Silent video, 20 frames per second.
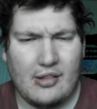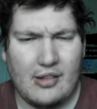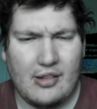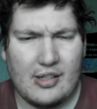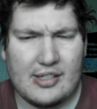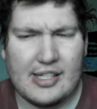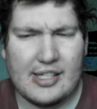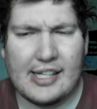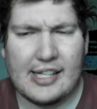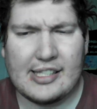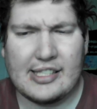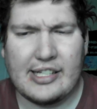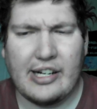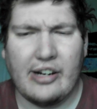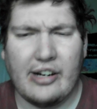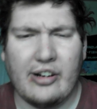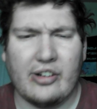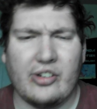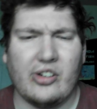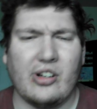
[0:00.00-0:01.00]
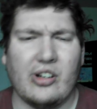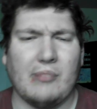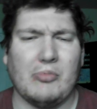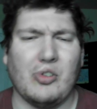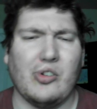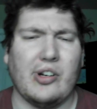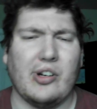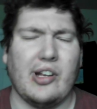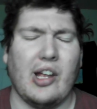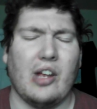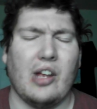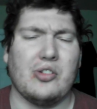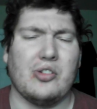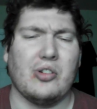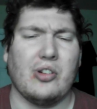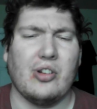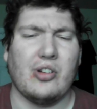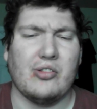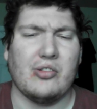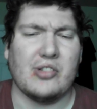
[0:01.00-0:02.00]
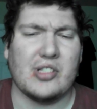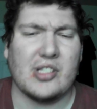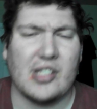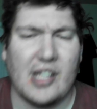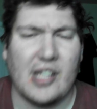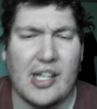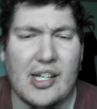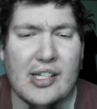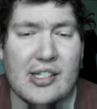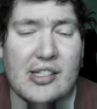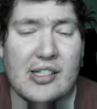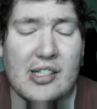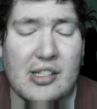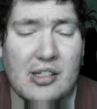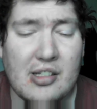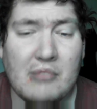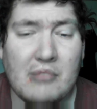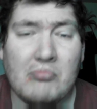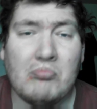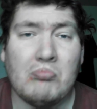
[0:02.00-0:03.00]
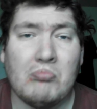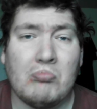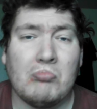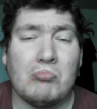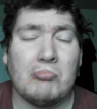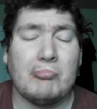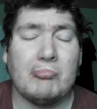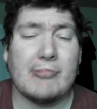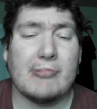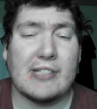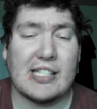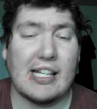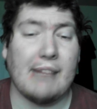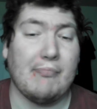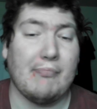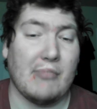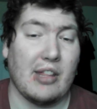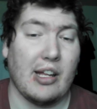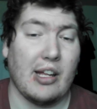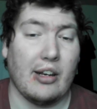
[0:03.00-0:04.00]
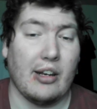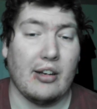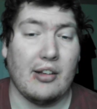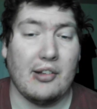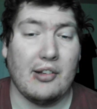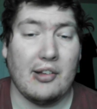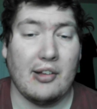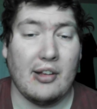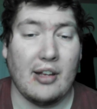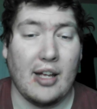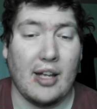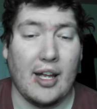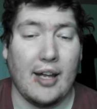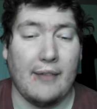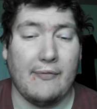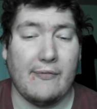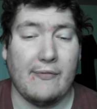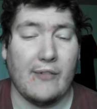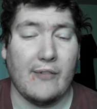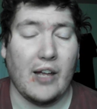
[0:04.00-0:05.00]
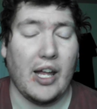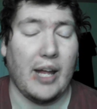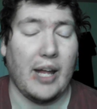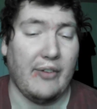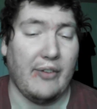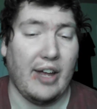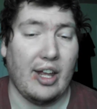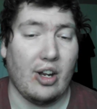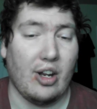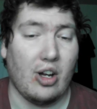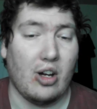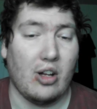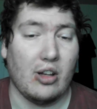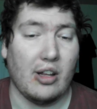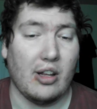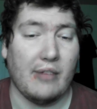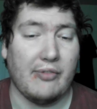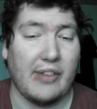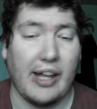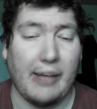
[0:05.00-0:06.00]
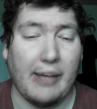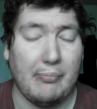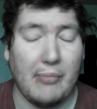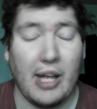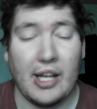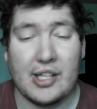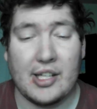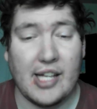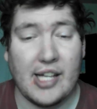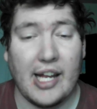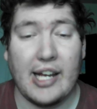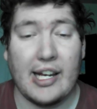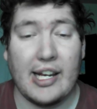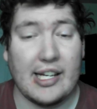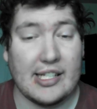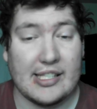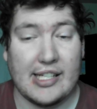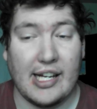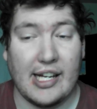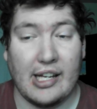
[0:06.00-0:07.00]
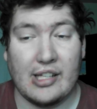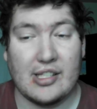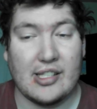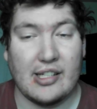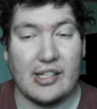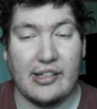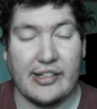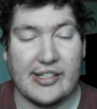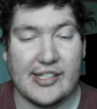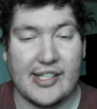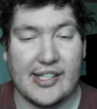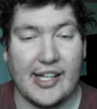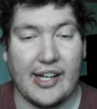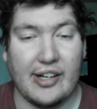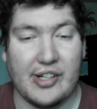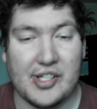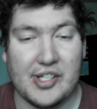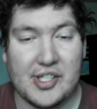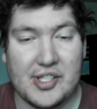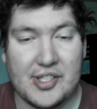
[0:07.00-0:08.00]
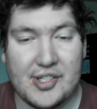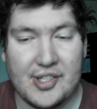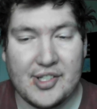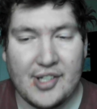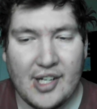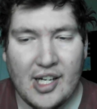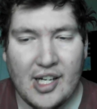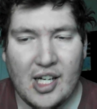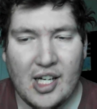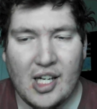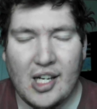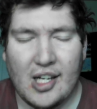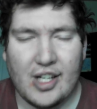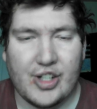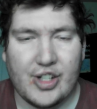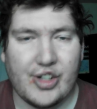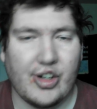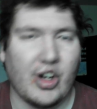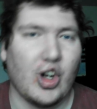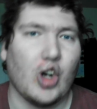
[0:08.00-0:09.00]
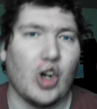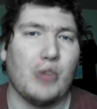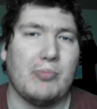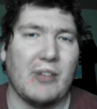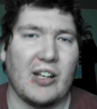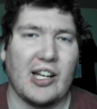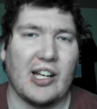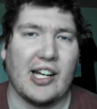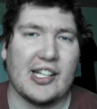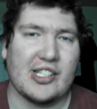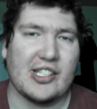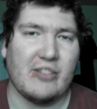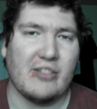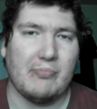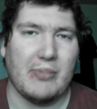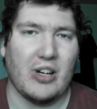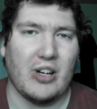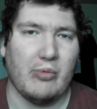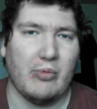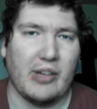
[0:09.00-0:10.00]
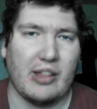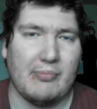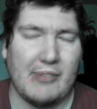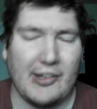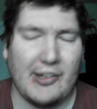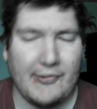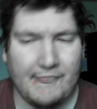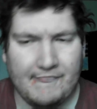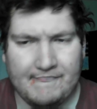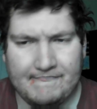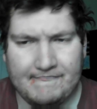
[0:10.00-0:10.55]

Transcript: This next character I'm going to introduce is something, if at all, if that makes any sense in the slightest. So I hope you guys could bear with me.